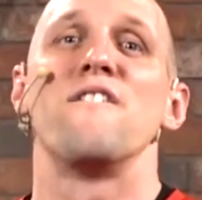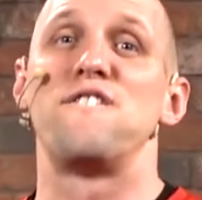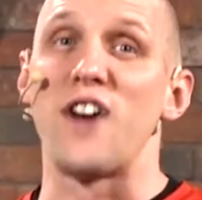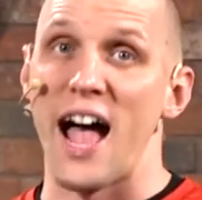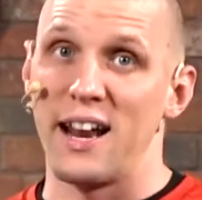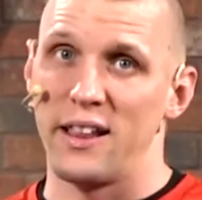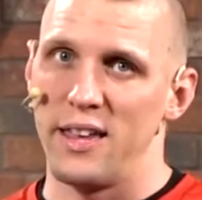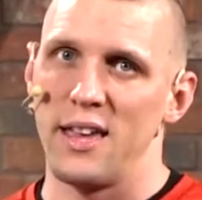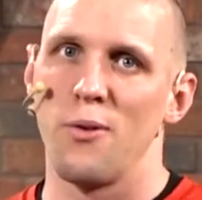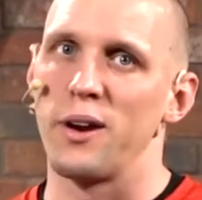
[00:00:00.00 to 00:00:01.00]
Finally,
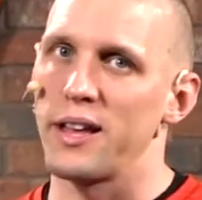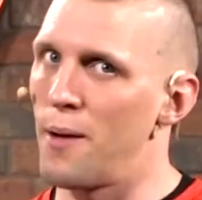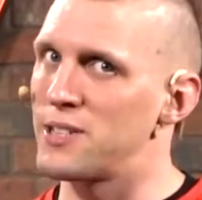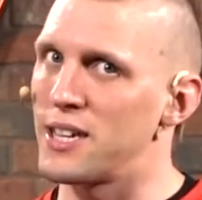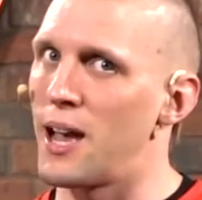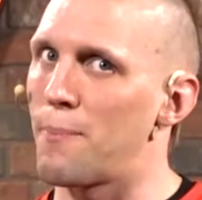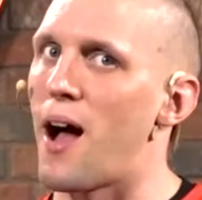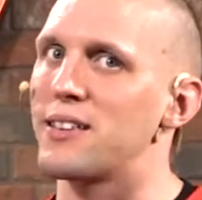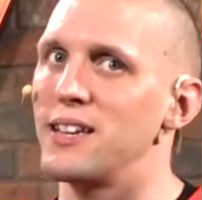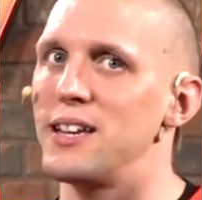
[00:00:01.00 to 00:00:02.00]
when it comes to
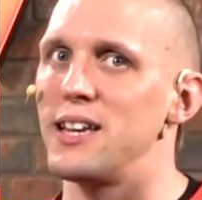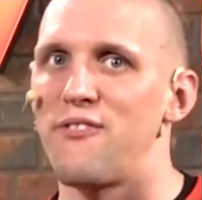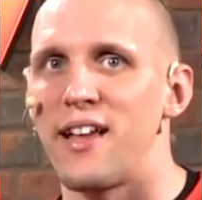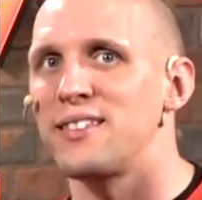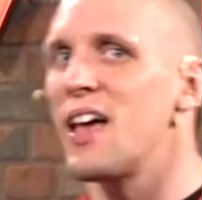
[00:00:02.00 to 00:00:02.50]
kickboxing and defense,